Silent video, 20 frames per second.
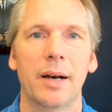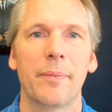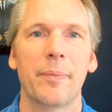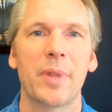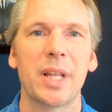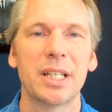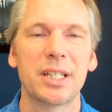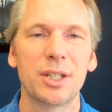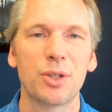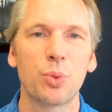
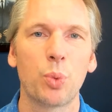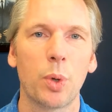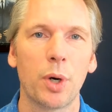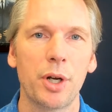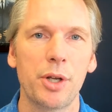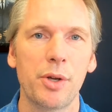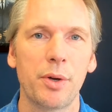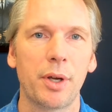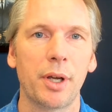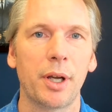This is where
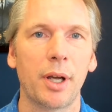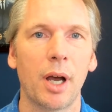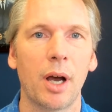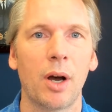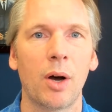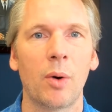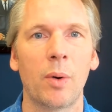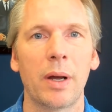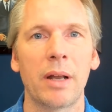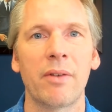you can
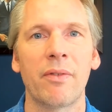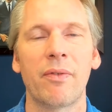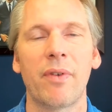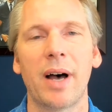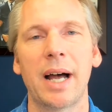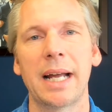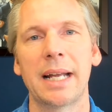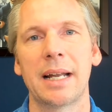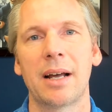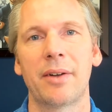go and
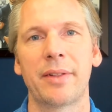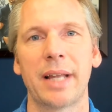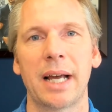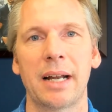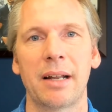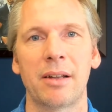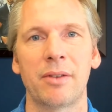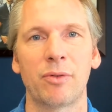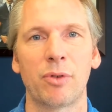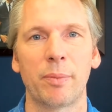find out that
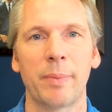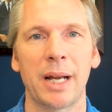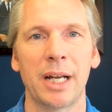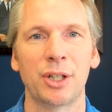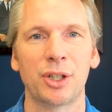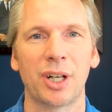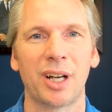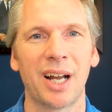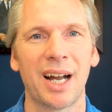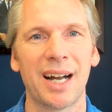
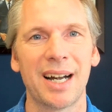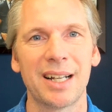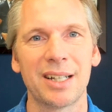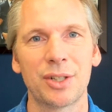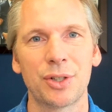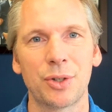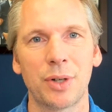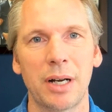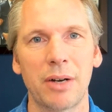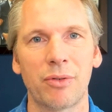information kind of
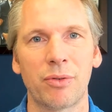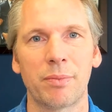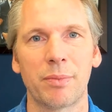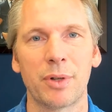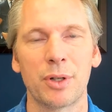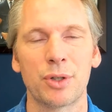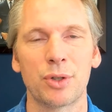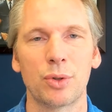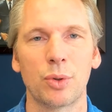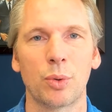straight from
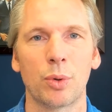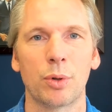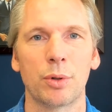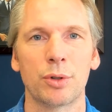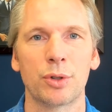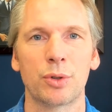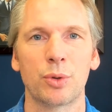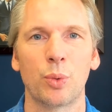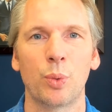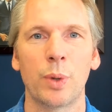the
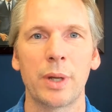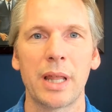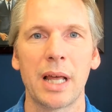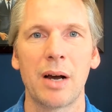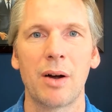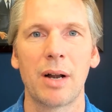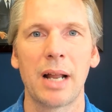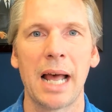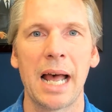source without